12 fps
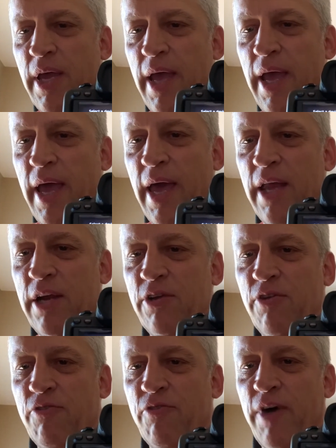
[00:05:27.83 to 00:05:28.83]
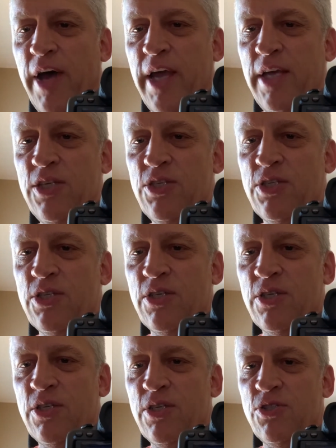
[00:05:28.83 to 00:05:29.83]
Add a device
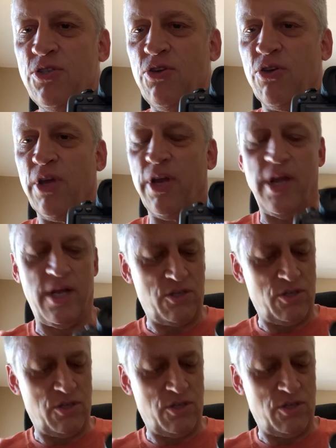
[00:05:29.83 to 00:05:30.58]
to connect